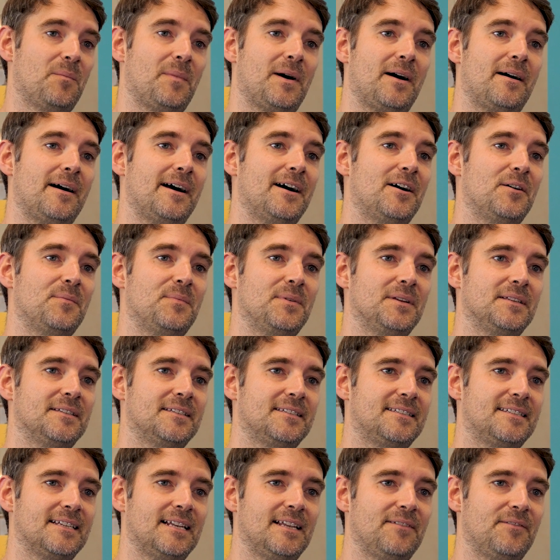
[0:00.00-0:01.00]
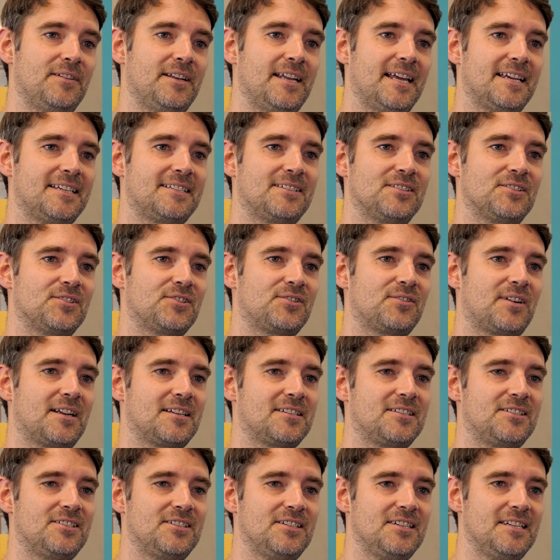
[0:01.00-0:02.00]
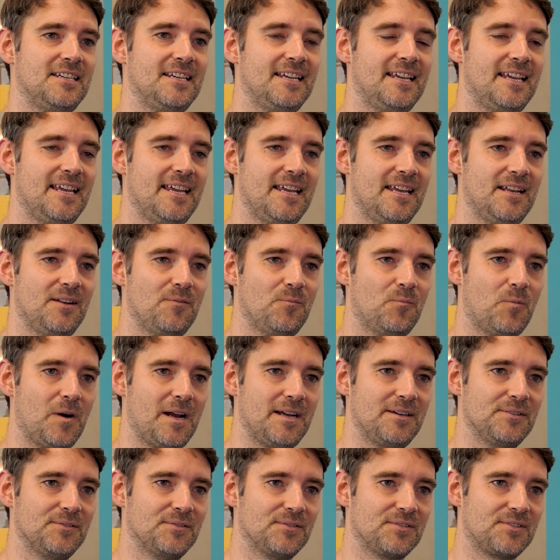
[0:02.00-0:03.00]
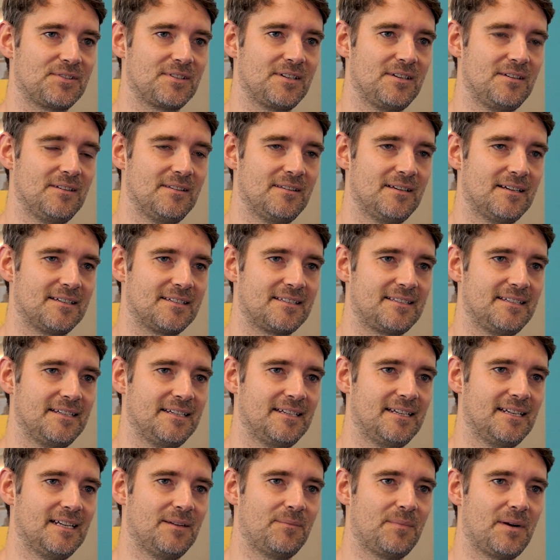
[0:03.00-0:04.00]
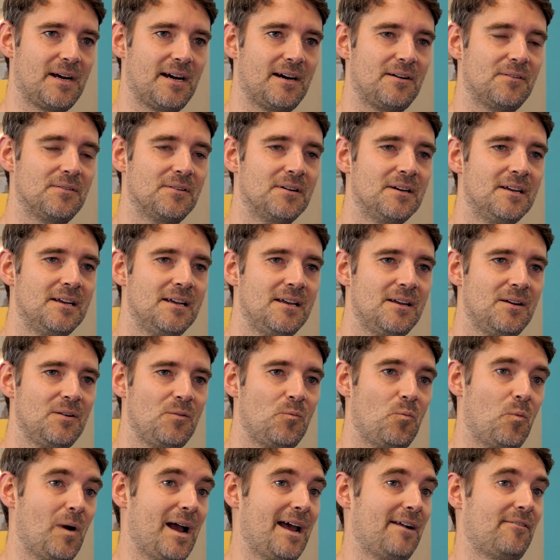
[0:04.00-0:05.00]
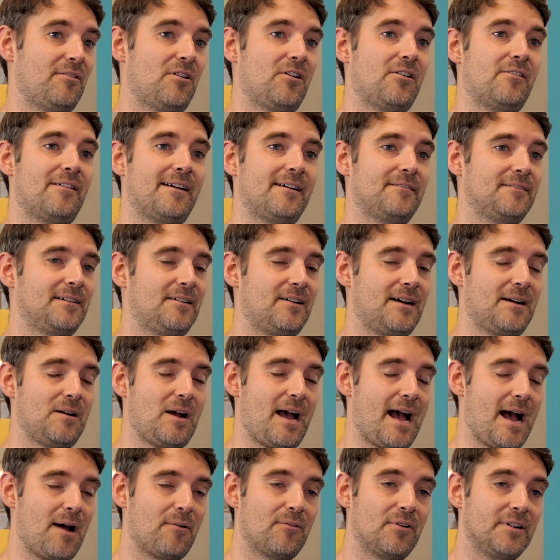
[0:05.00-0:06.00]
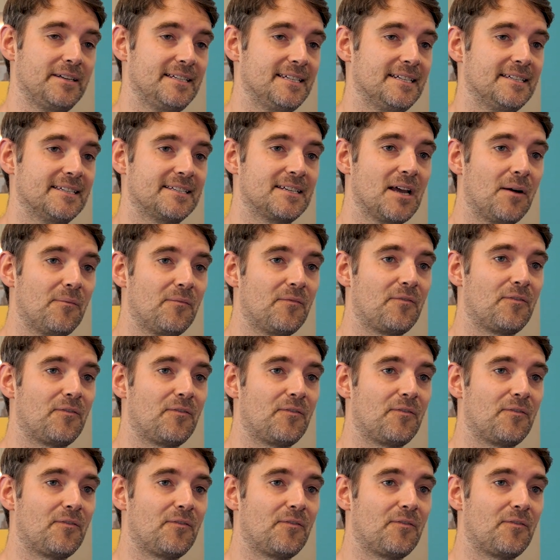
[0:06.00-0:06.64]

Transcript: about helping to deliver Nesta's strategy in Wales, so that's thinking about where our ideas come